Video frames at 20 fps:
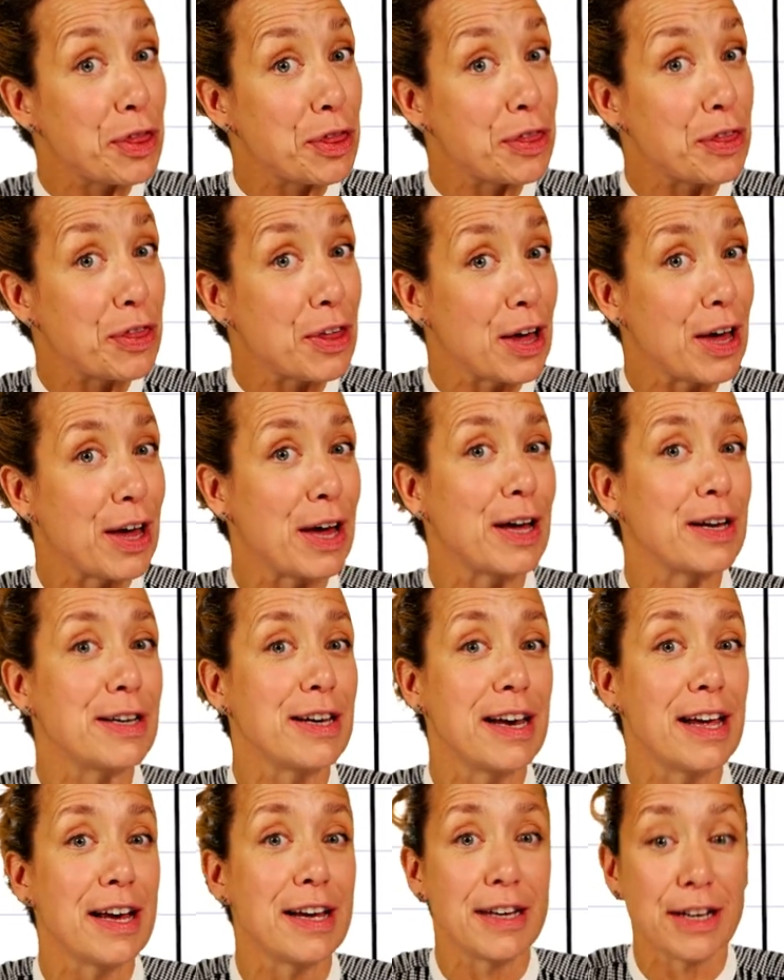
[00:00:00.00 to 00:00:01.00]
third
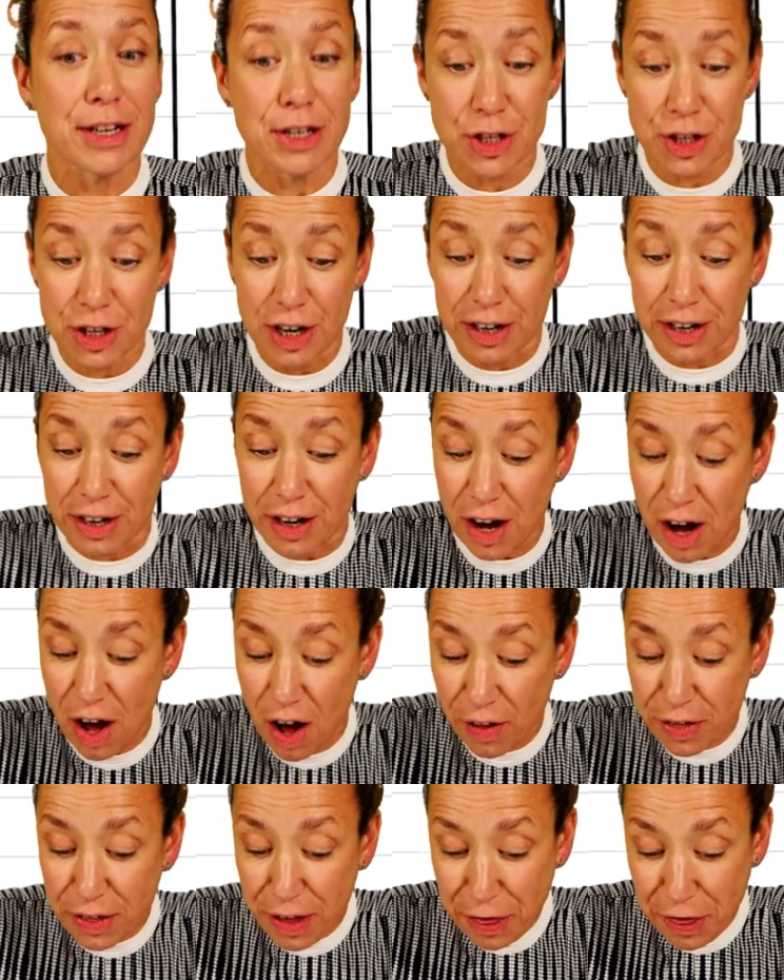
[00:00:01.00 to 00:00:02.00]
learning chunk
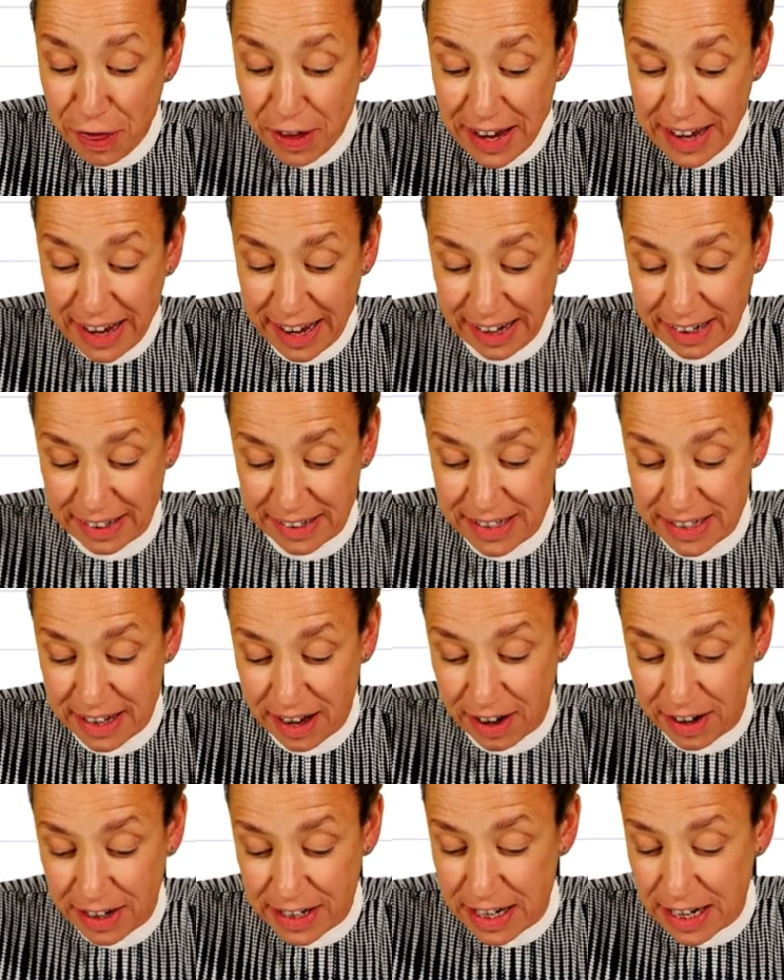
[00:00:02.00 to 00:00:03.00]
on the thinking
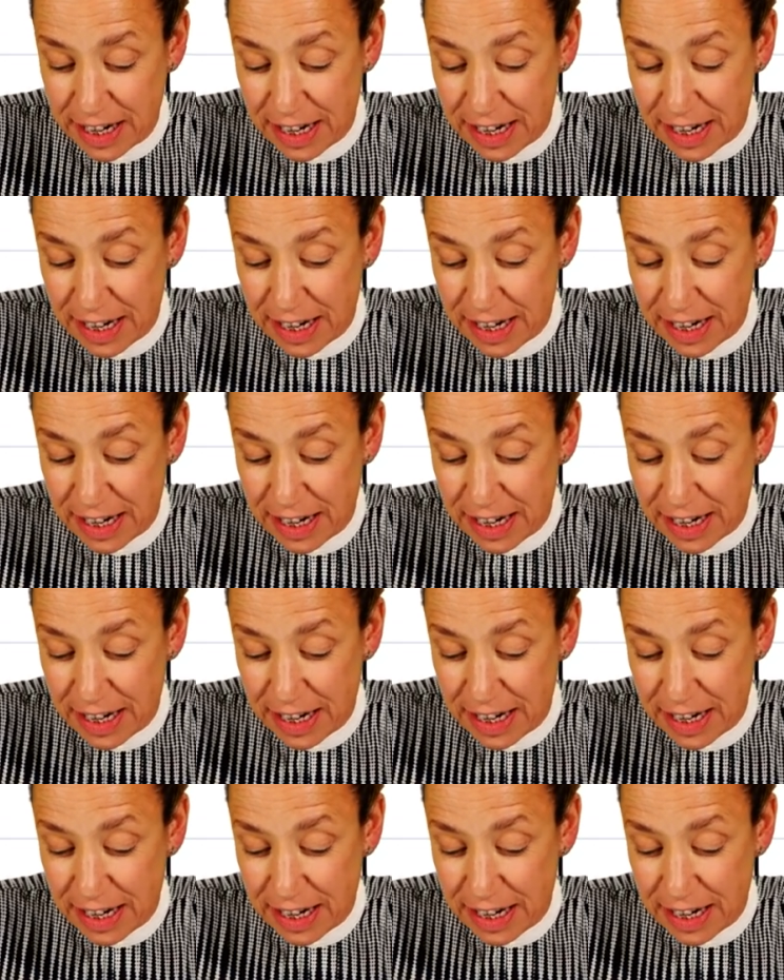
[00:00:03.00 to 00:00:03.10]
side